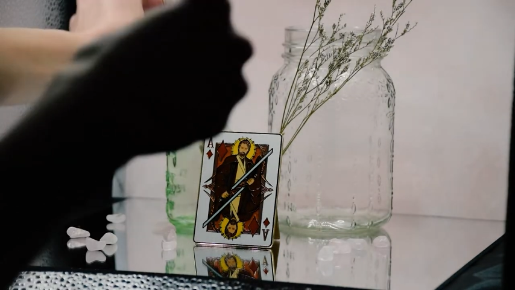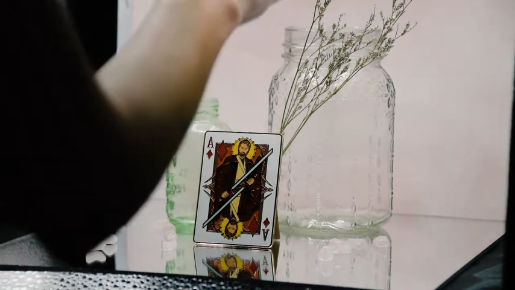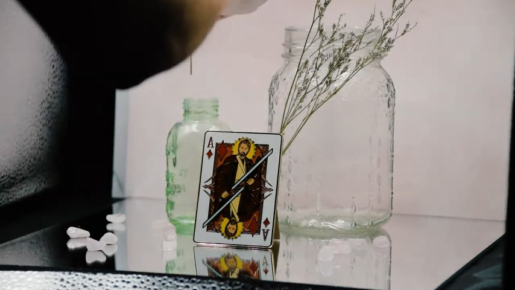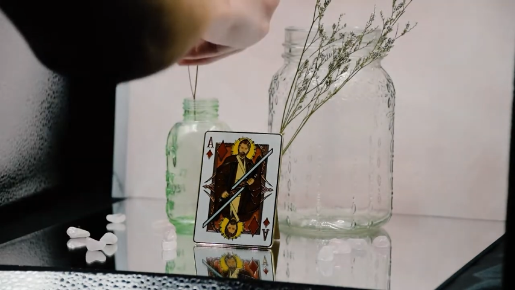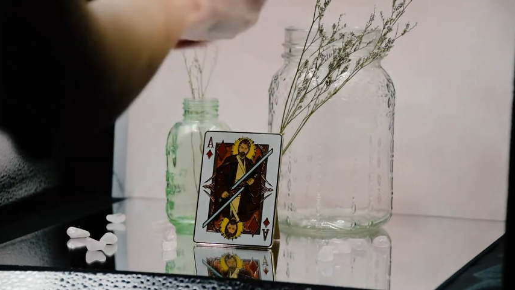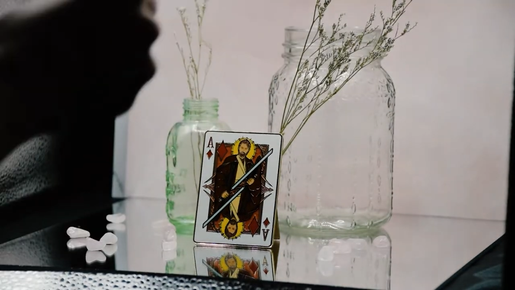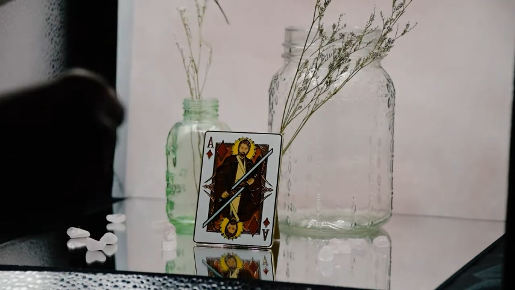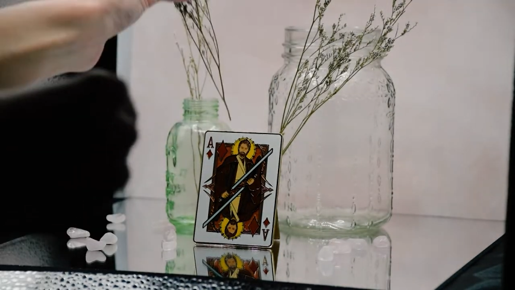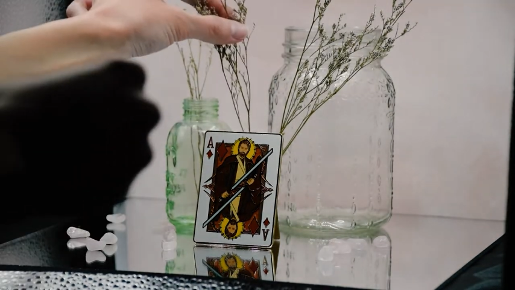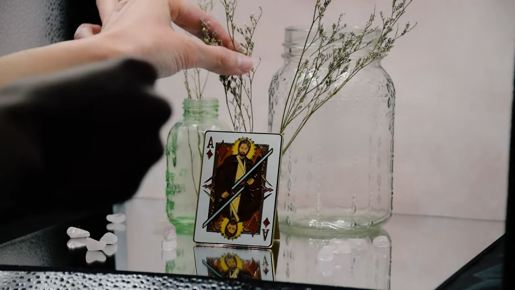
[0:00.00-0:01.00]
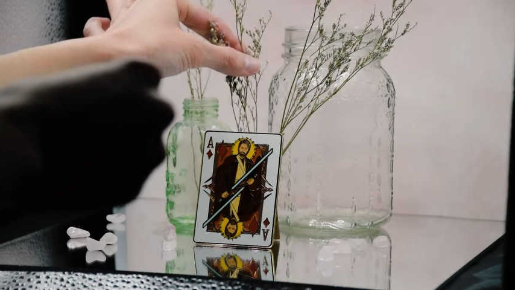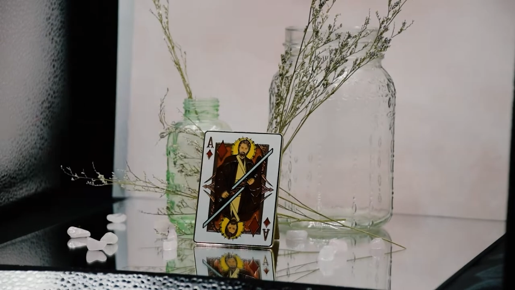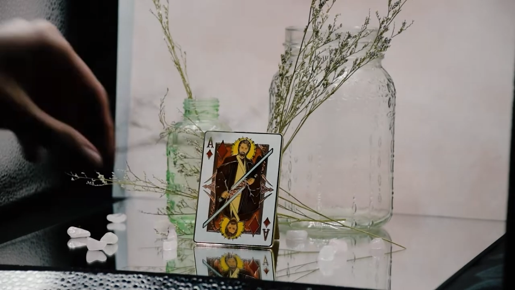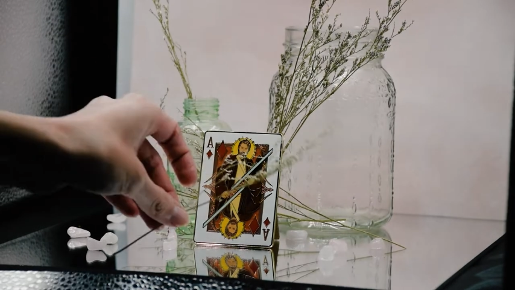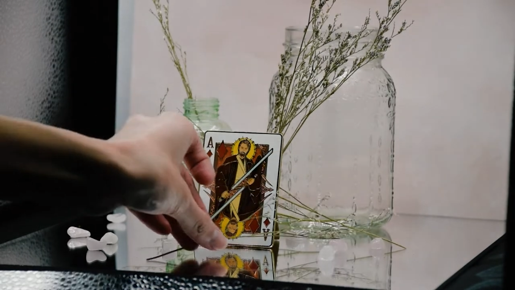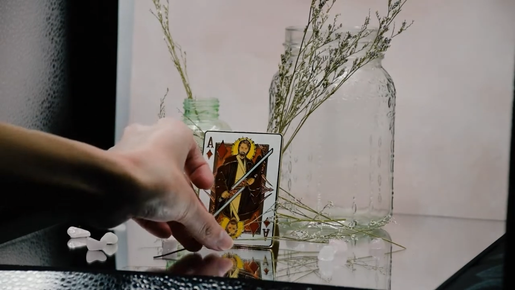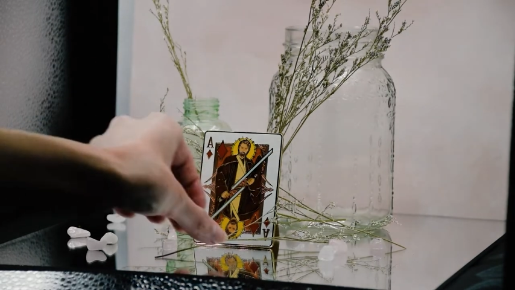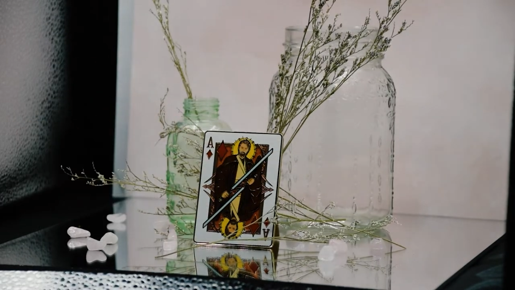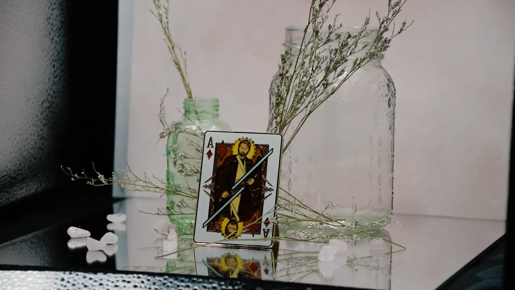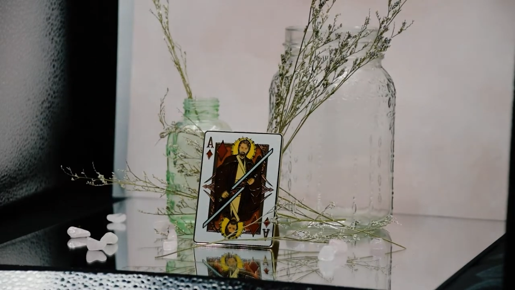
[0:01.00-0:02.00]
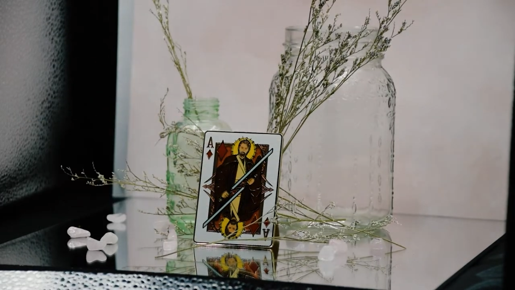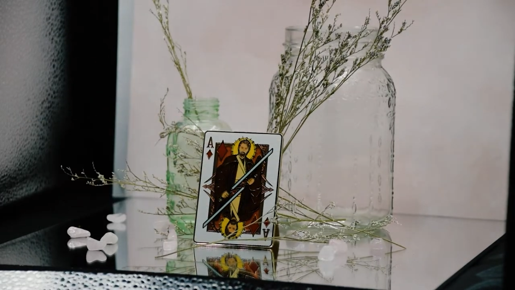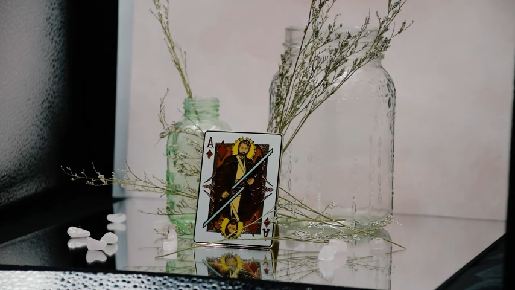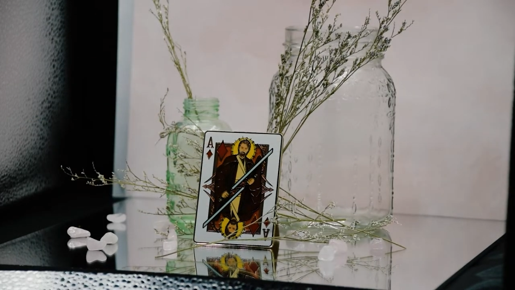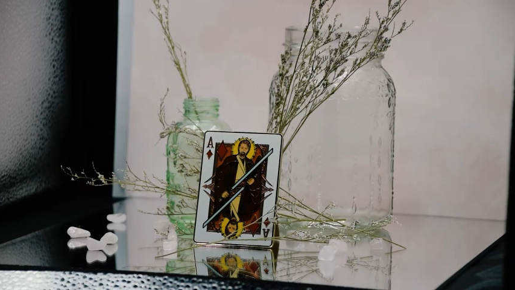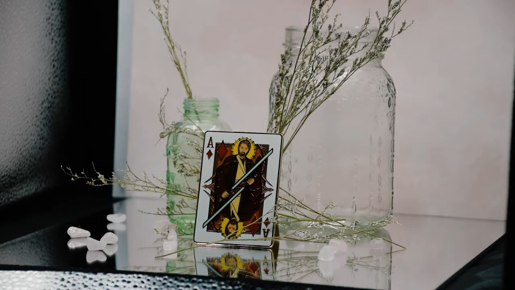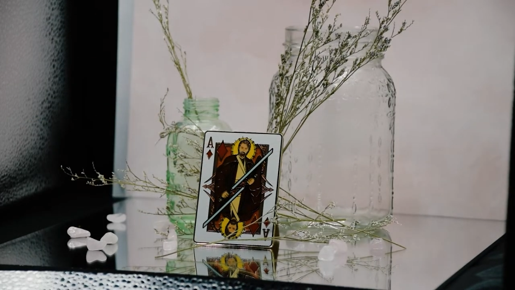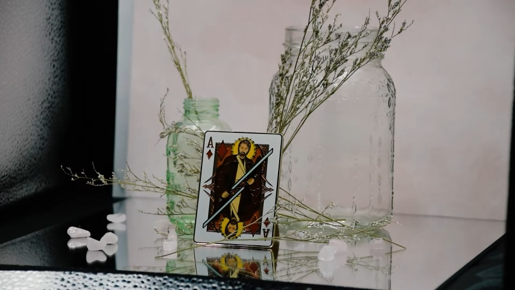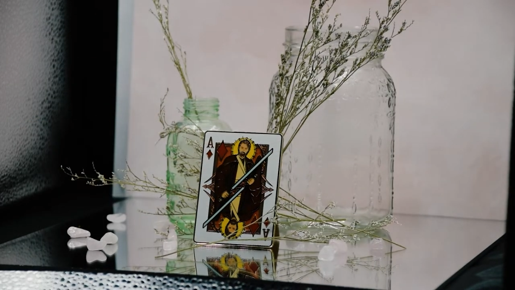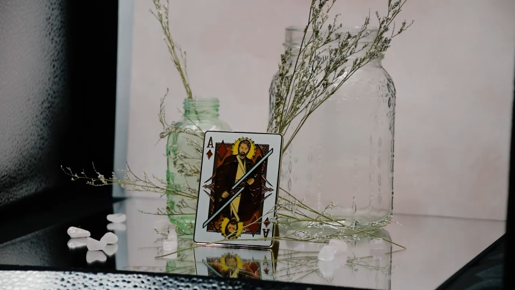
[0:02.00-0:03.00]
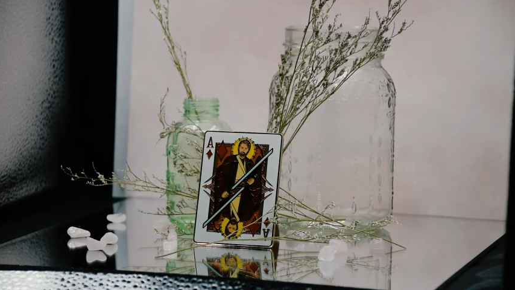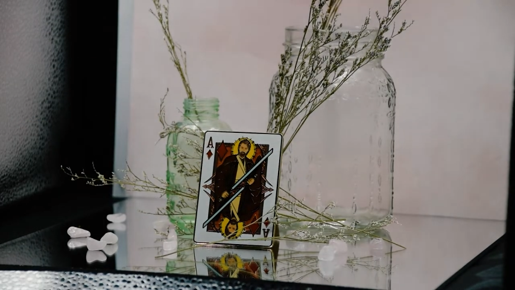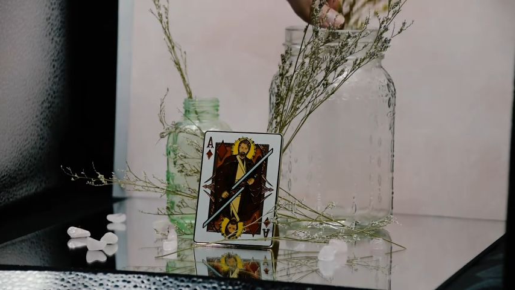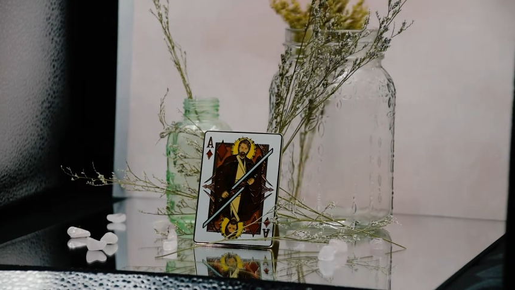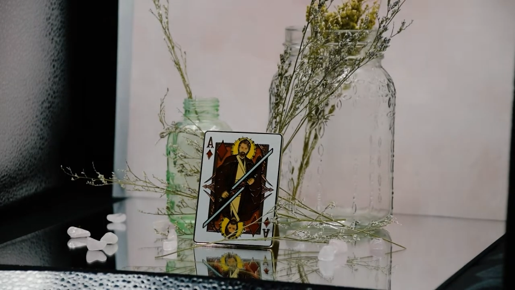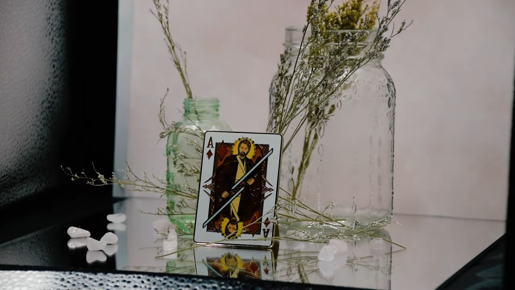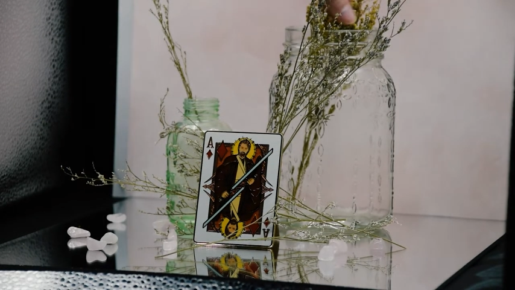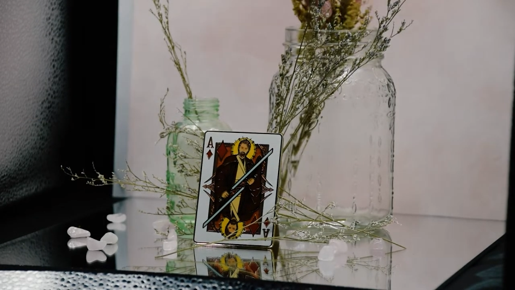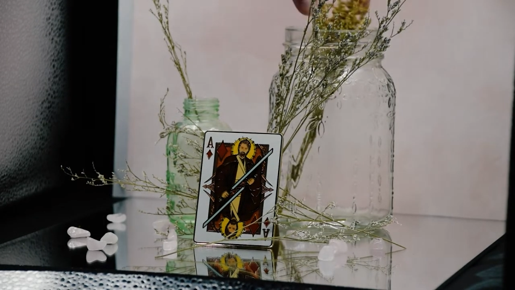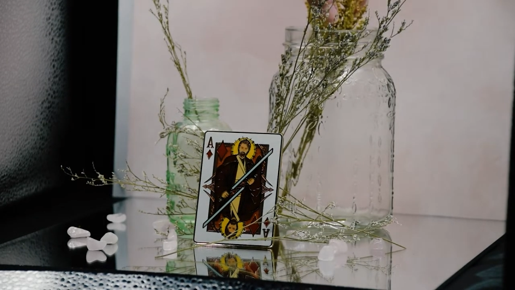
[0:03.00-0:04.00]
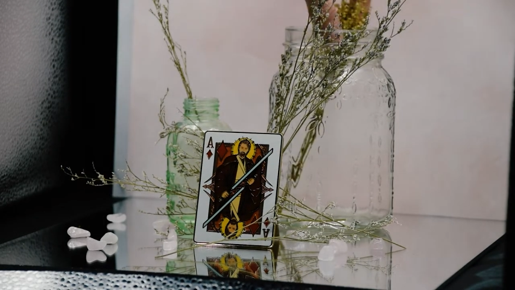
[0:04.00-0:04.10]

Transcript: Nobody's mouth can be seen.